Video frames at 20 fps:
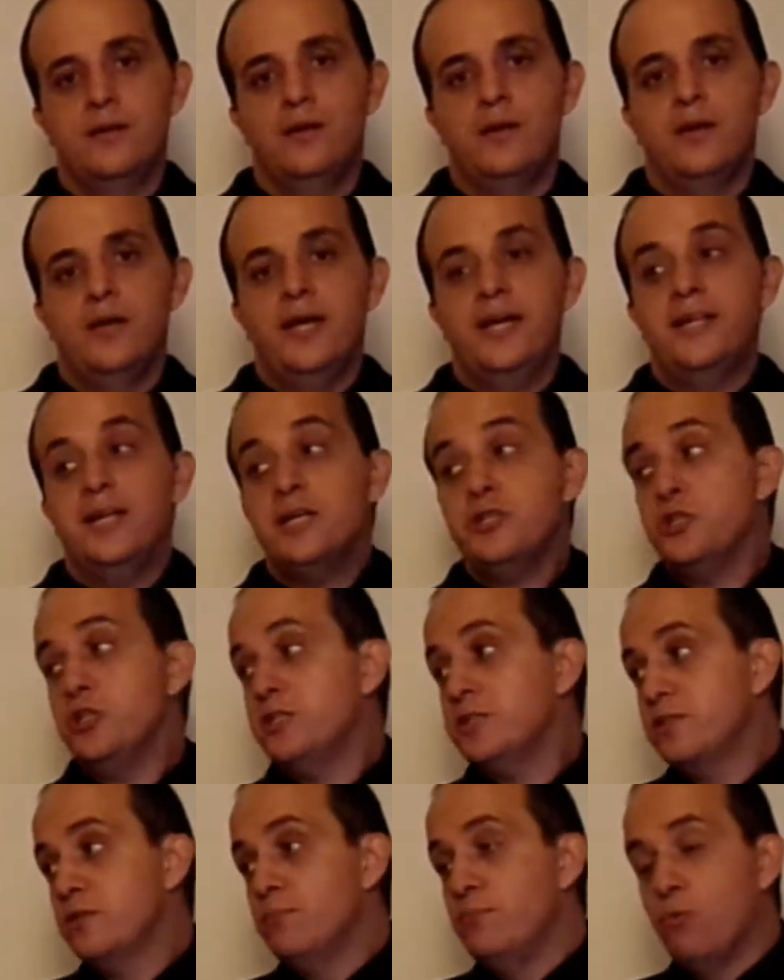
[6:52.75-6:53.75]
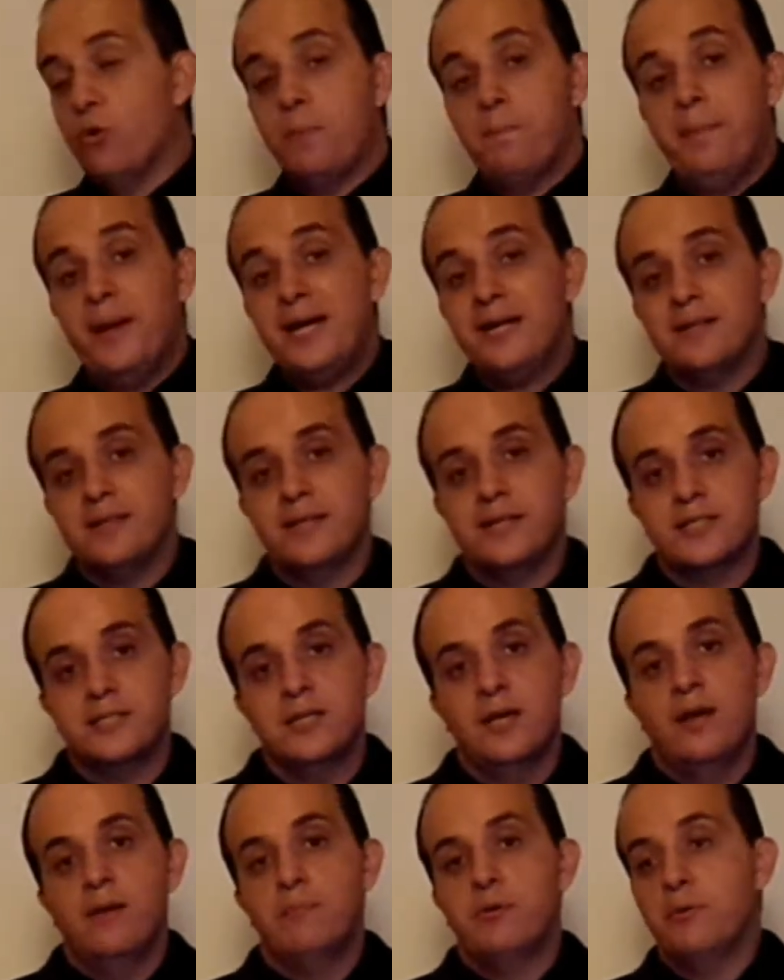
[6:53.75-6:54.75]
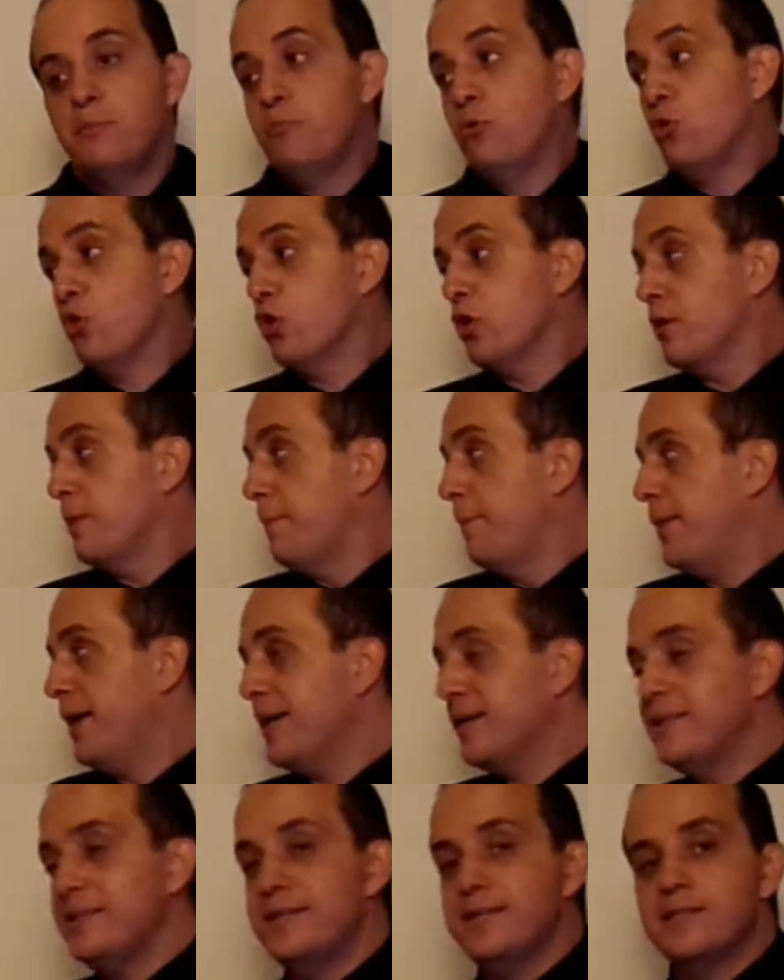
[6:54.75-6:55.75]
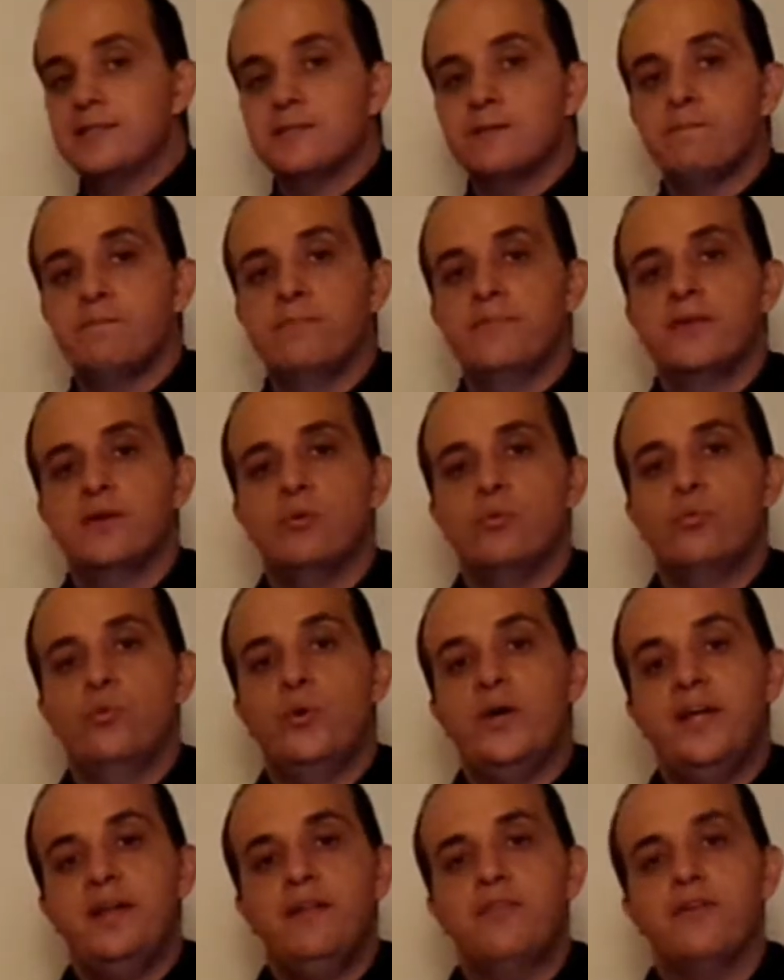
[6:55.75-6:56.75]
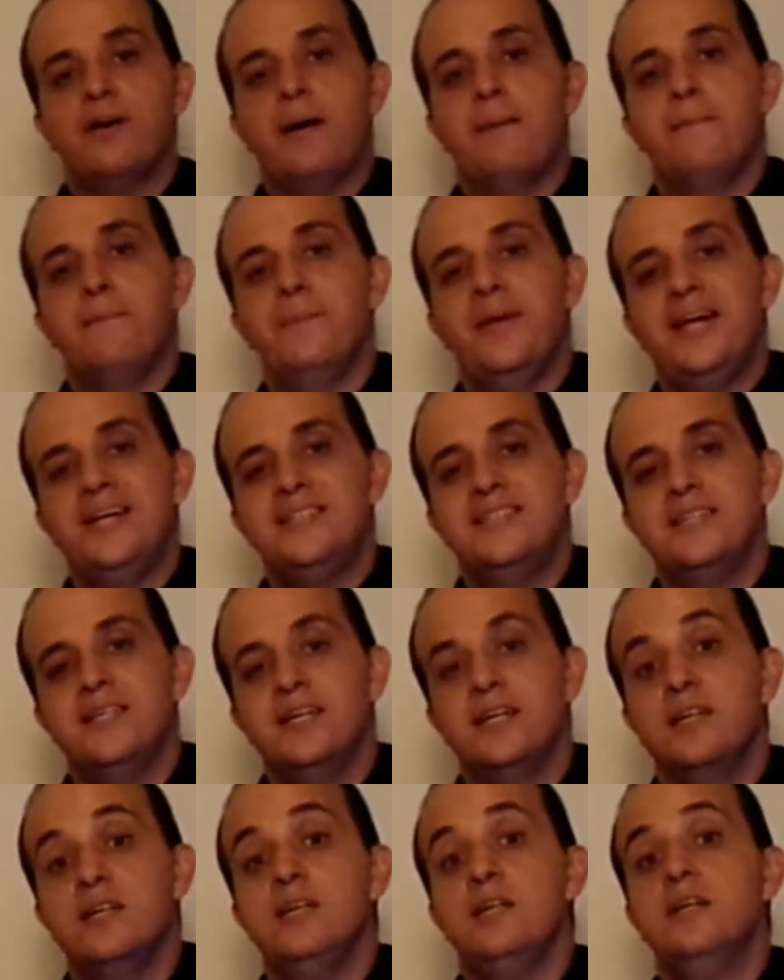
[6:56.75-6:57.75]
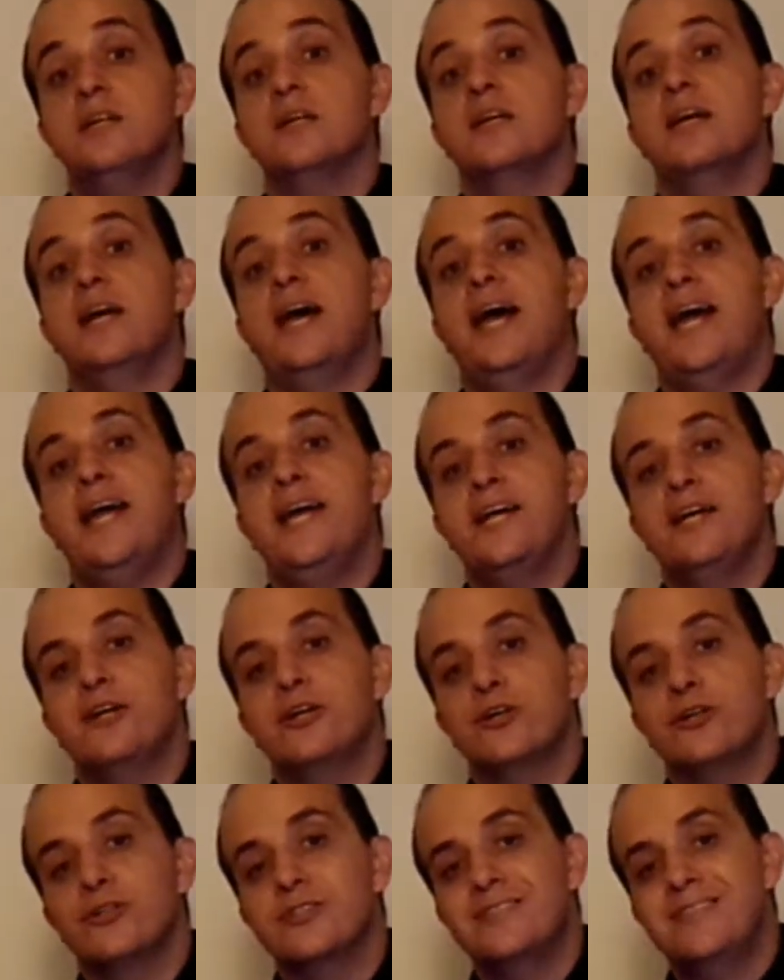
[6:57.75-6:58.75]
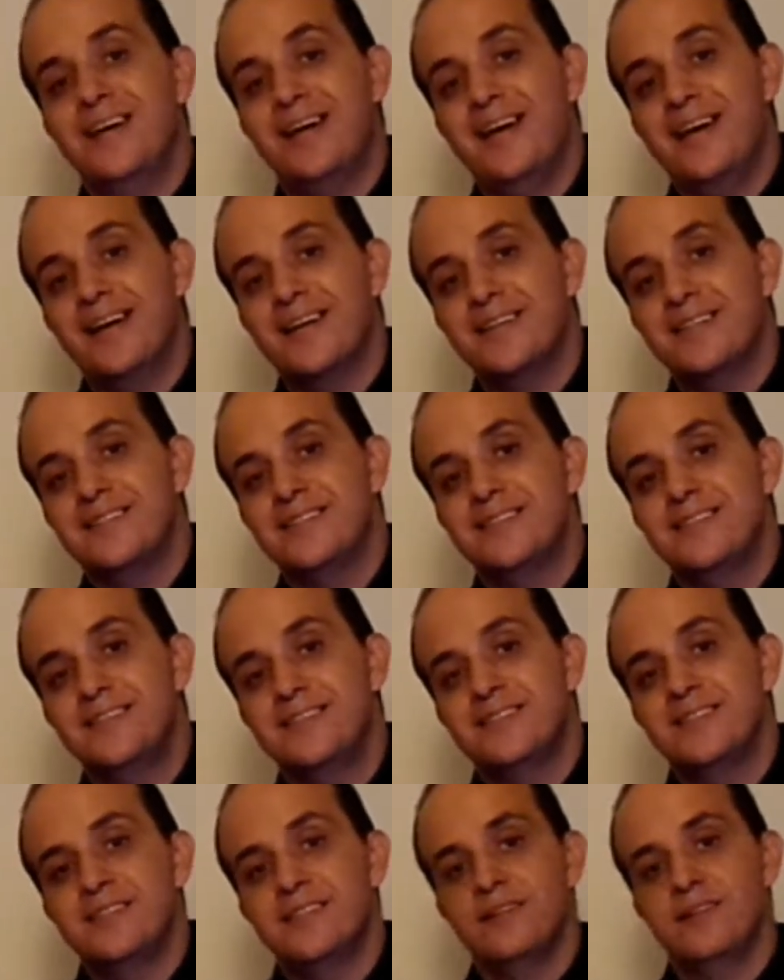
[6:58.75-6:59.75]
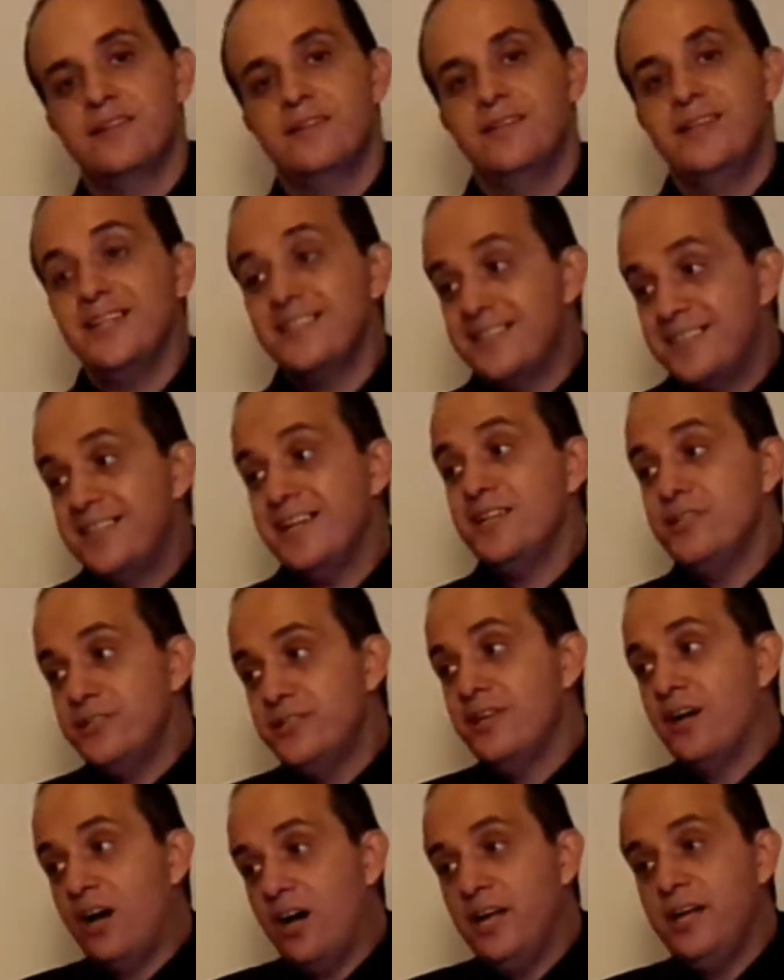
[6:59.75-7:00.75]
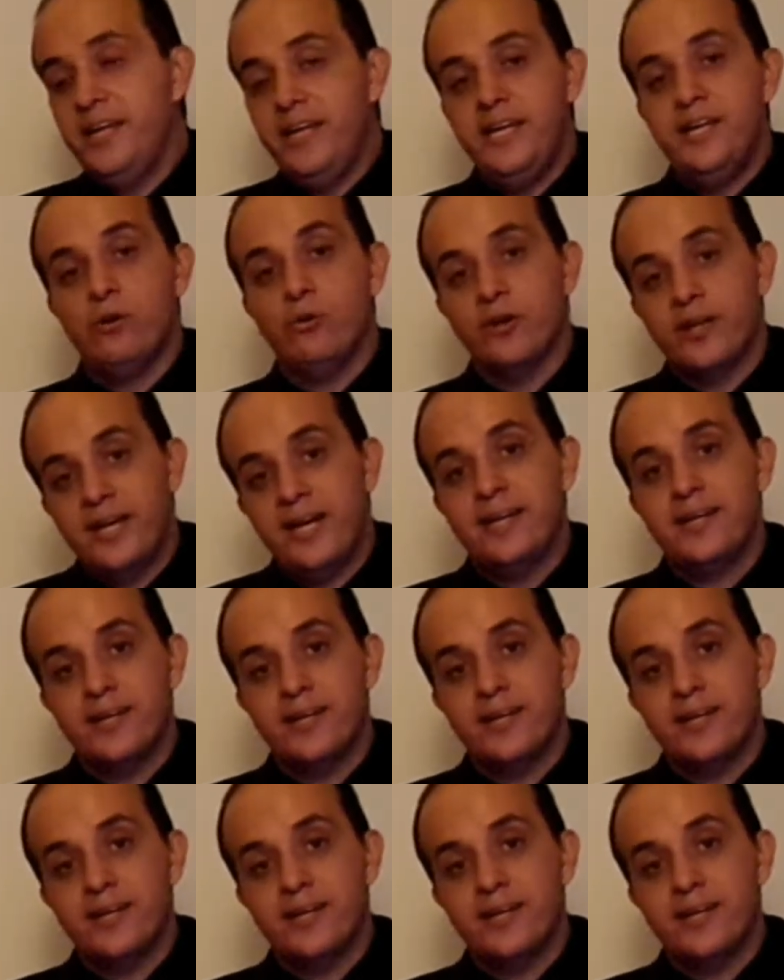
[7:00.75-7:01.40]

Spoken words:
And not just more backlinks, but more backlinks with amazing anchor texts that says honey, organic